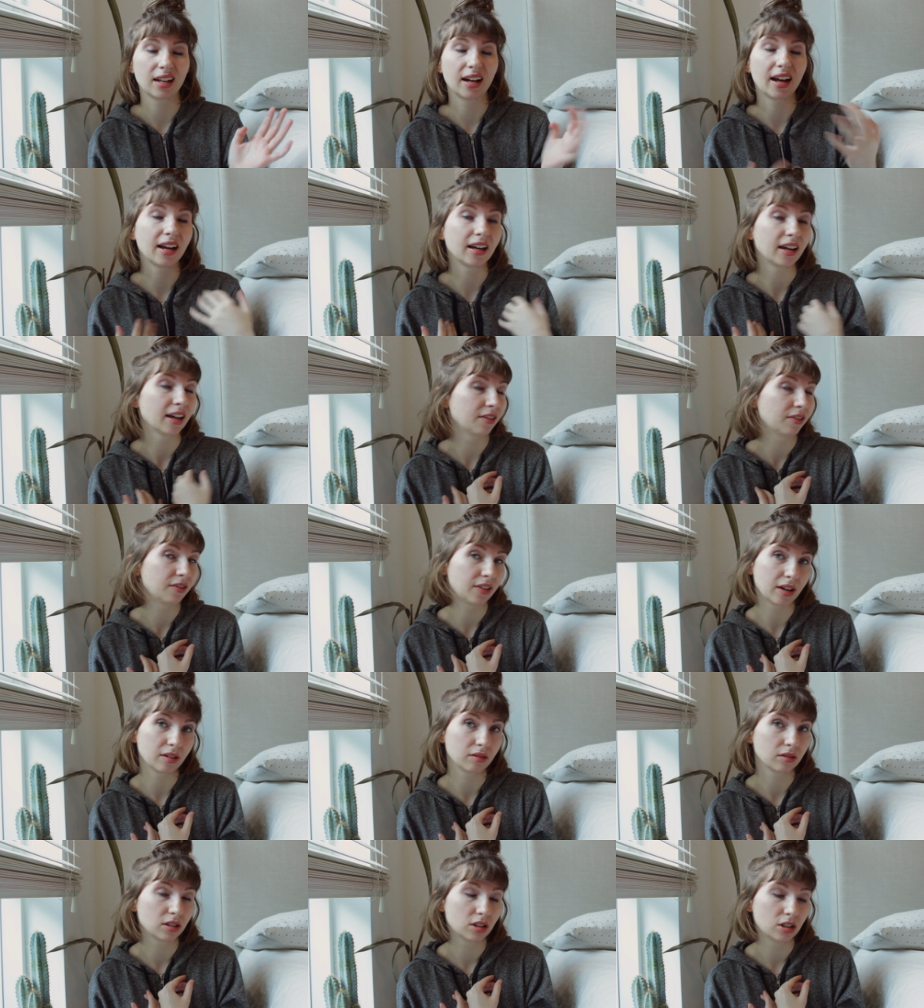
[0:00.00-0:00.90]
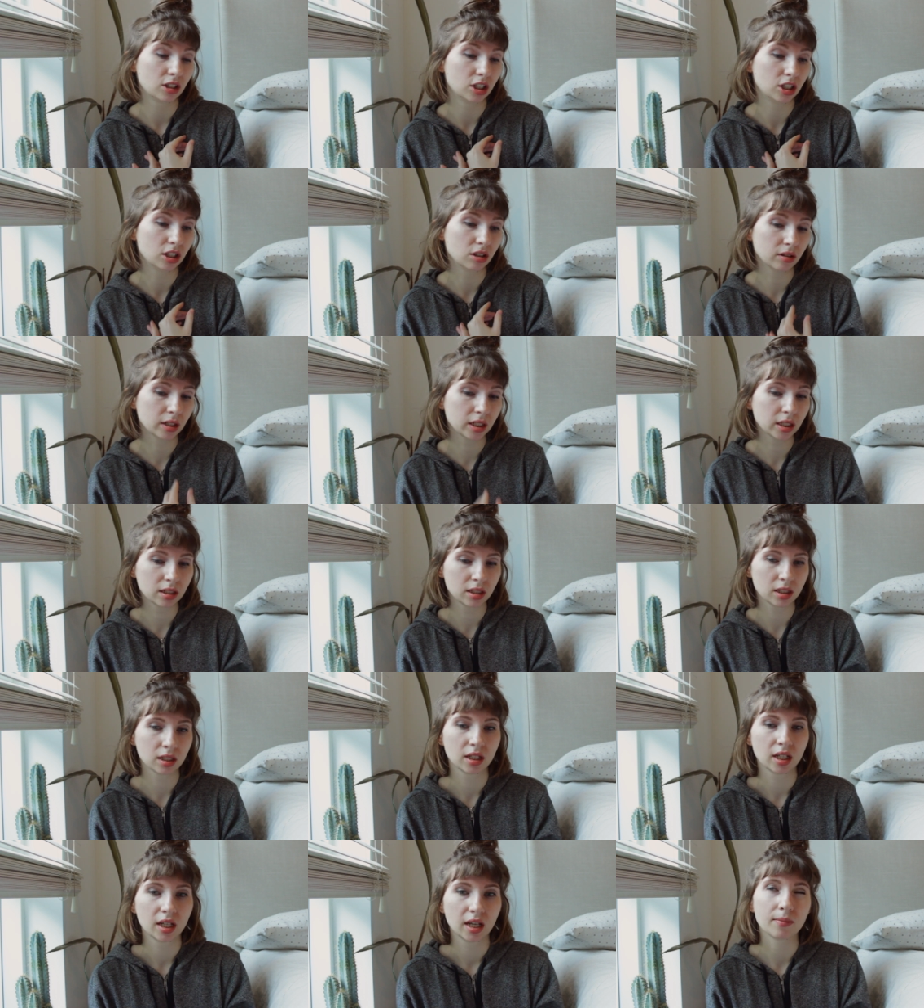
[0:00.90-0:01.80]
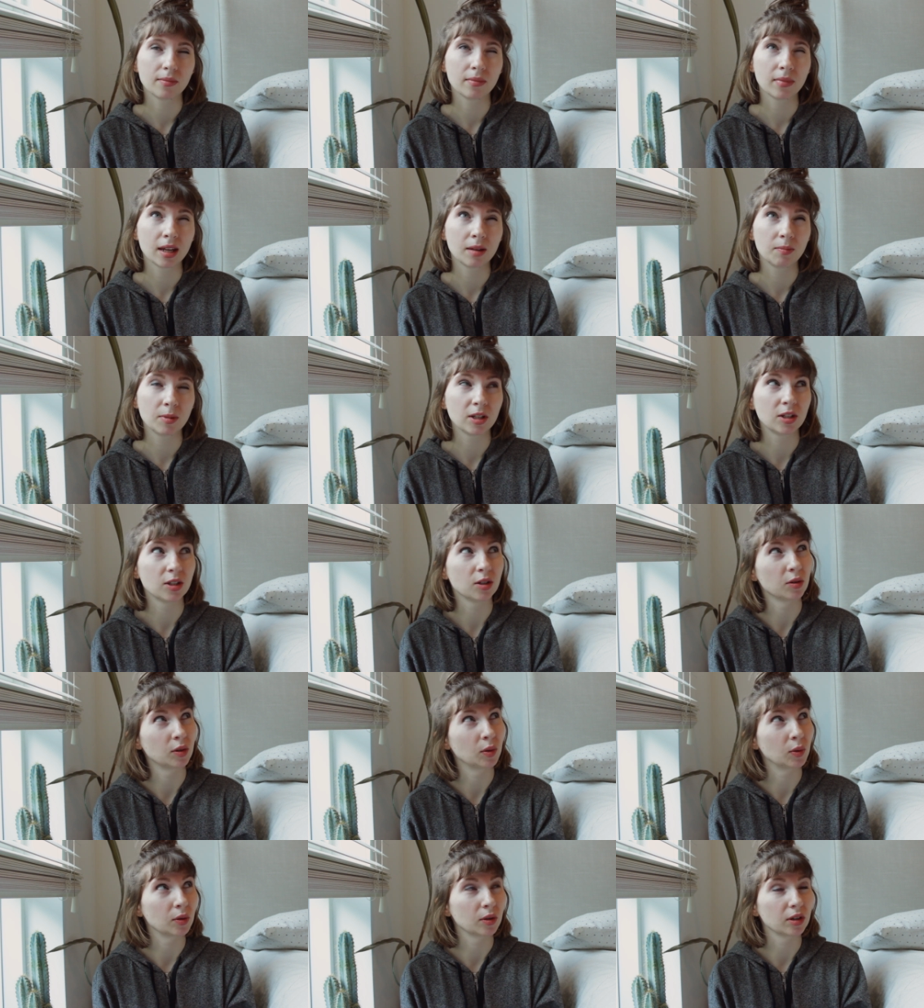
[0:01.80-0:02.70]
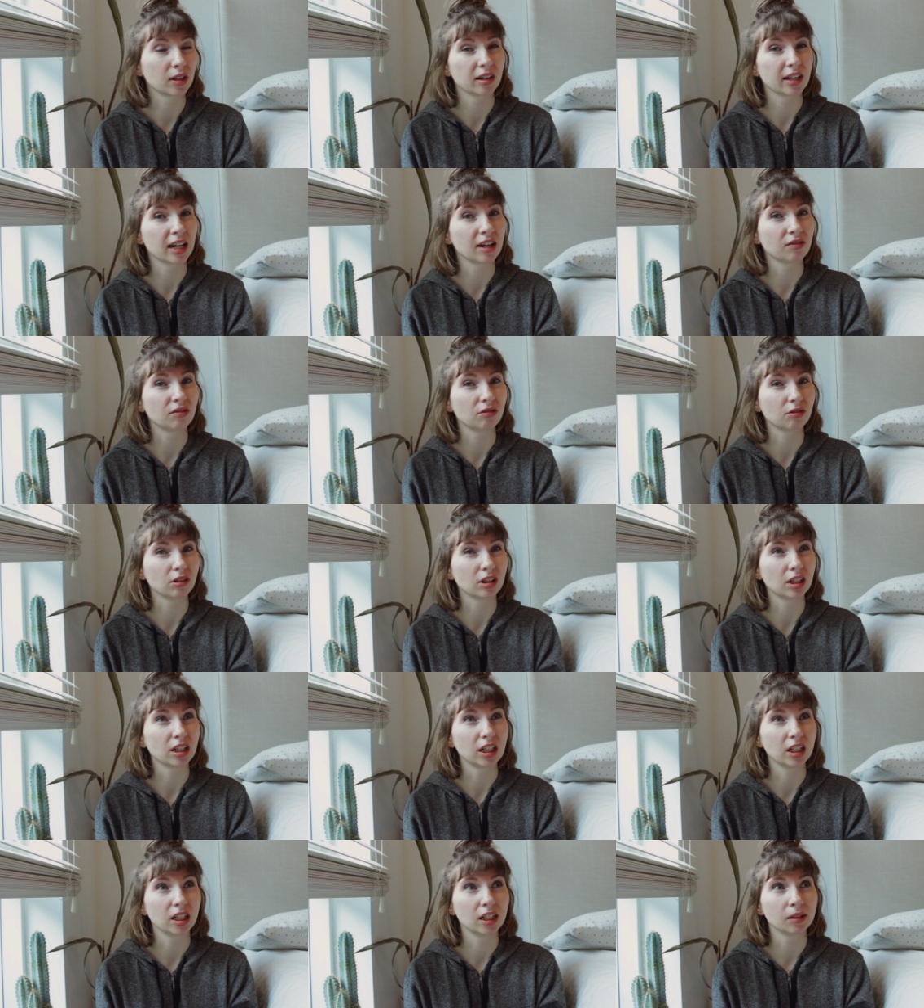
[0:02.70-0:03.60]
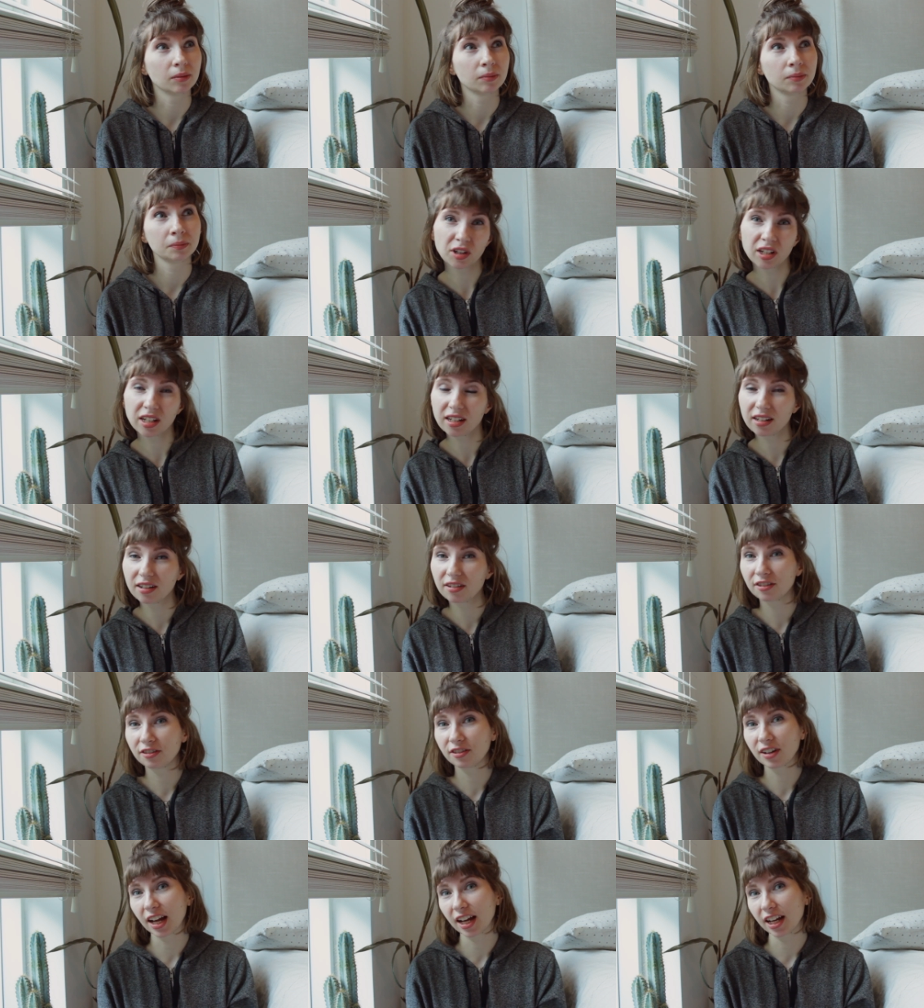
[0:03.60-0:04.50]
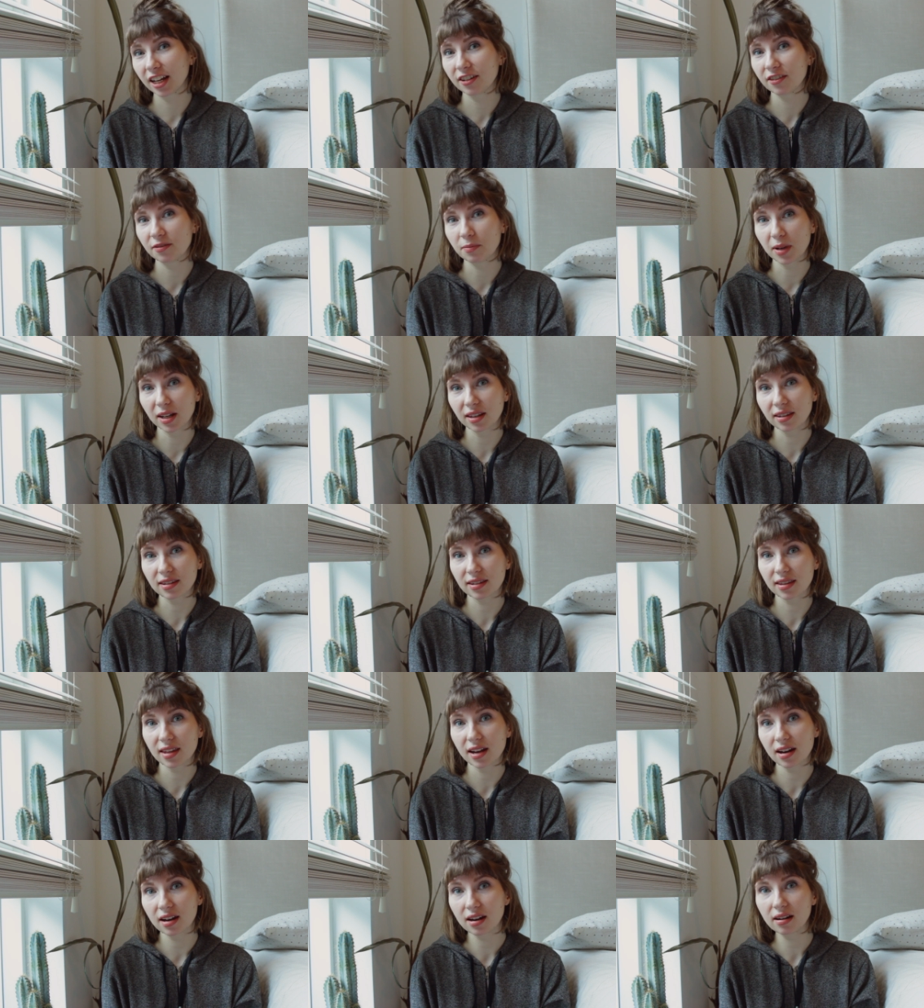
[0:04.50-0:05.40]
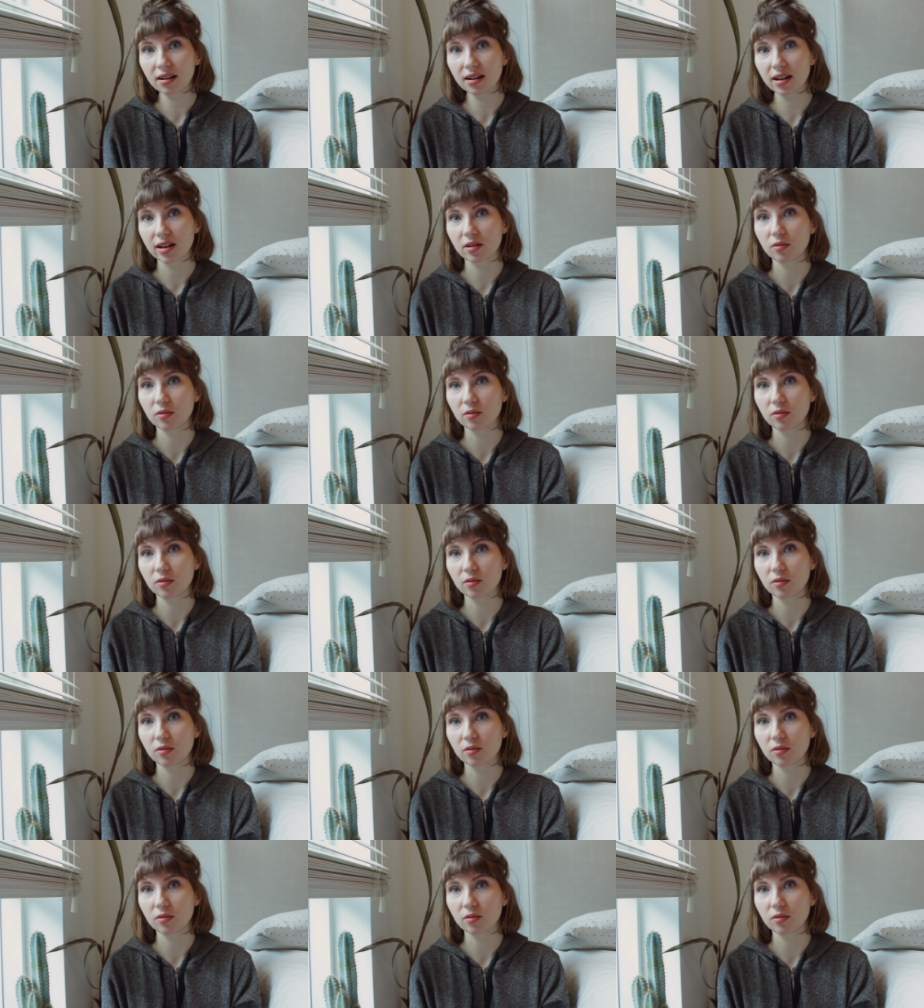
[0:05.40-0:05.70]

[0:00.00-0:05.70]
that I have found to do it. I maybe do an order every 3 to 5 months there,